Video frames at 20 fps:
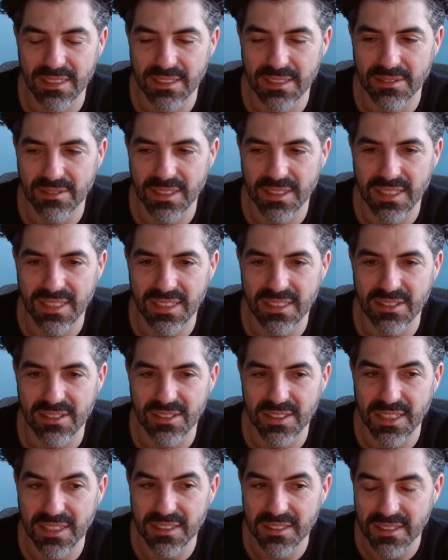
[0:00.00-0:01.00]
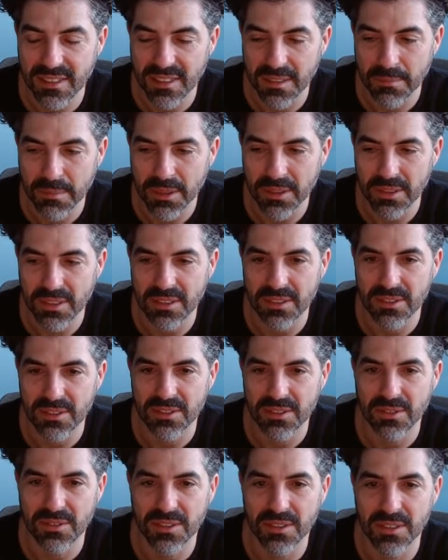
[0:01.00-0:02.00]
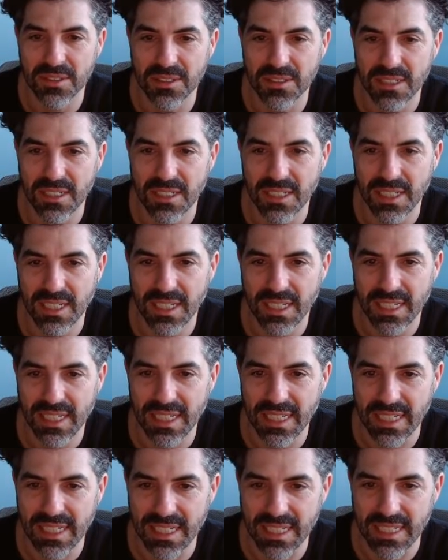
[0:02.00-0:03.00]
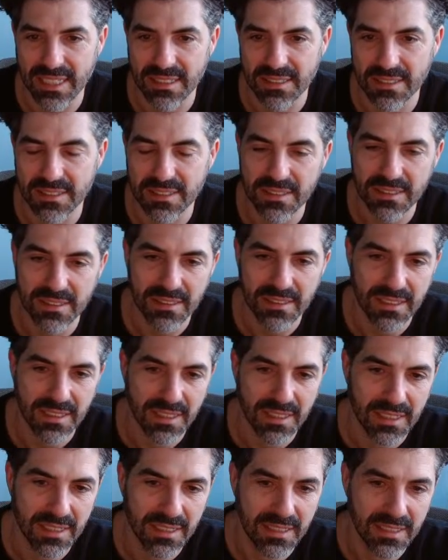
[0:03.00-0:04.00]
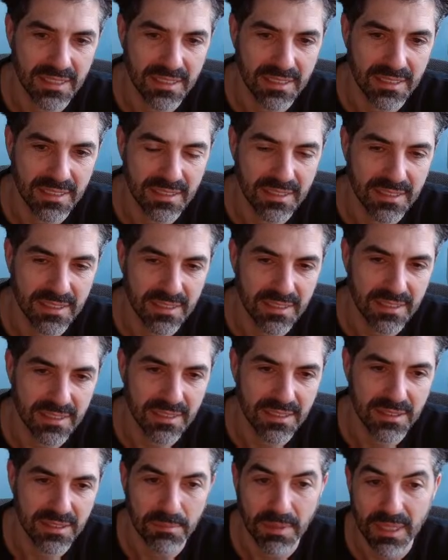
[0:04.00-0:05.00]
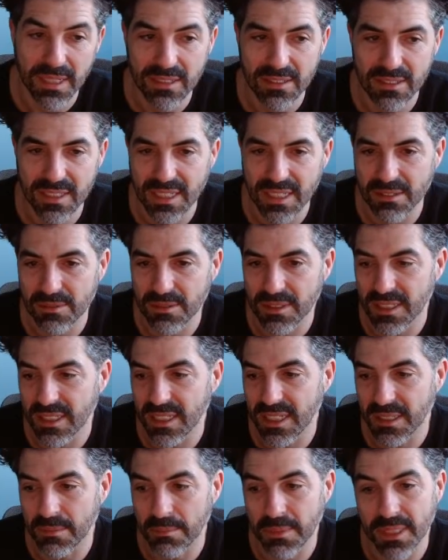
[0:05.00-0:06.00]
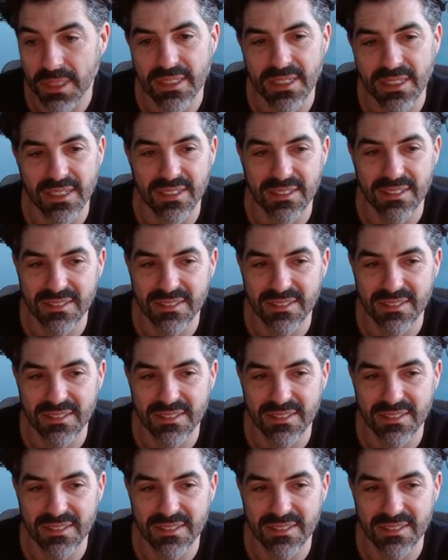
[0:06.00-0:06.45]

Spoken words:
we need those teeth to come out a little sooner and the smile can't really like be there.